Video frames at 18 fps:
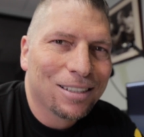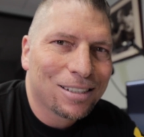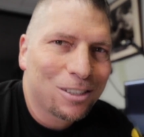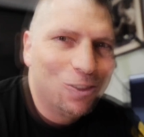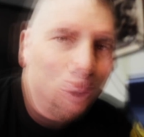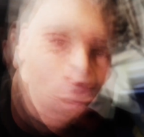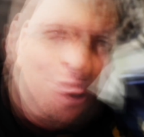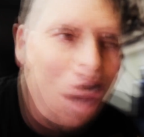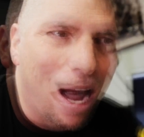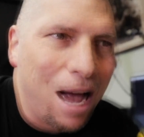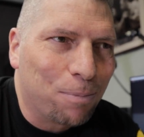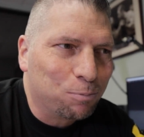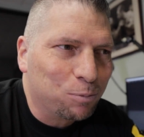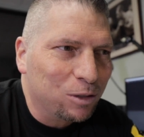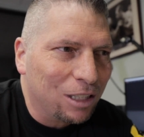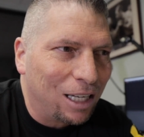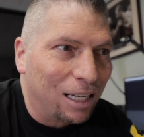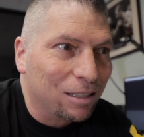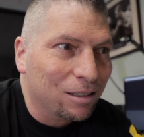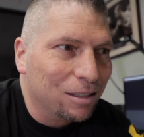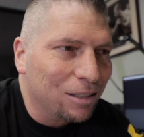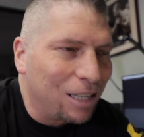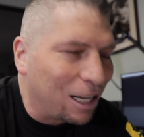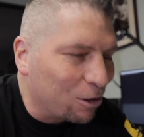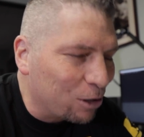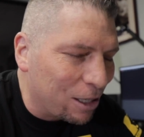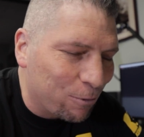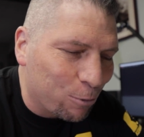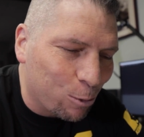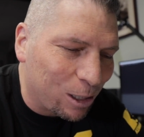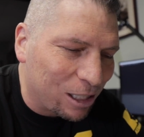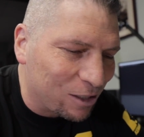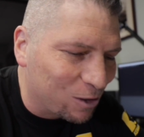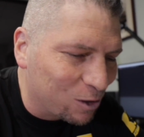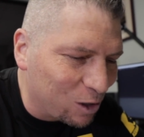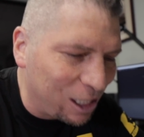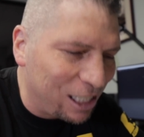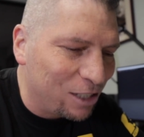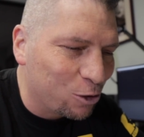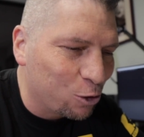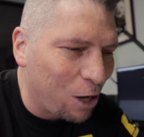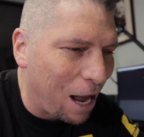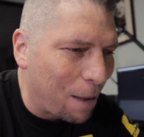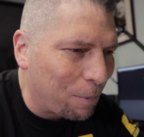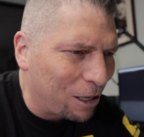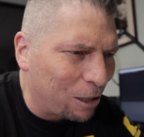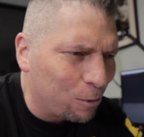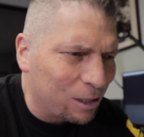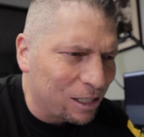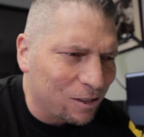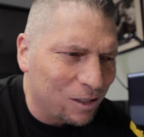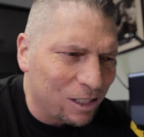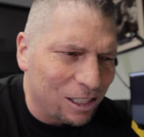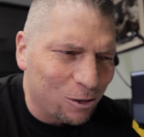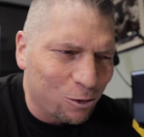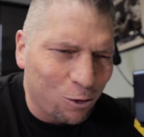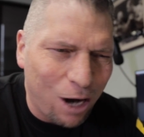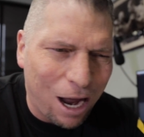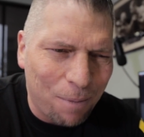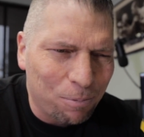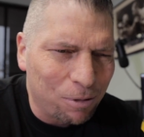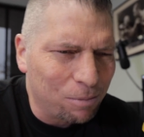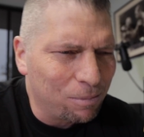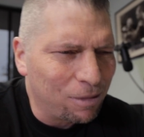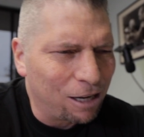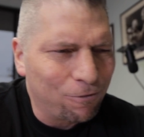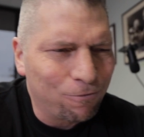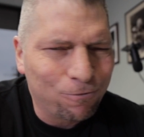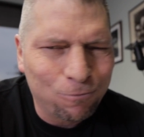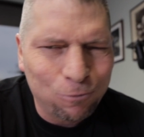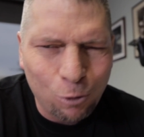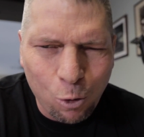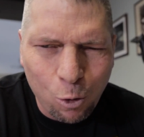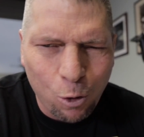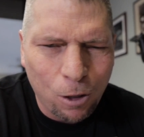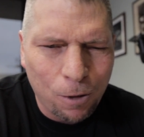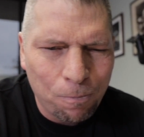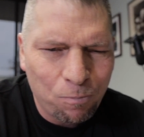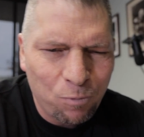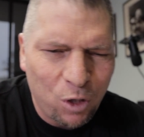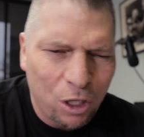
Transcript: Scrap, I don't I don't ever want to see scrap. I don't want to see scrap in my floor.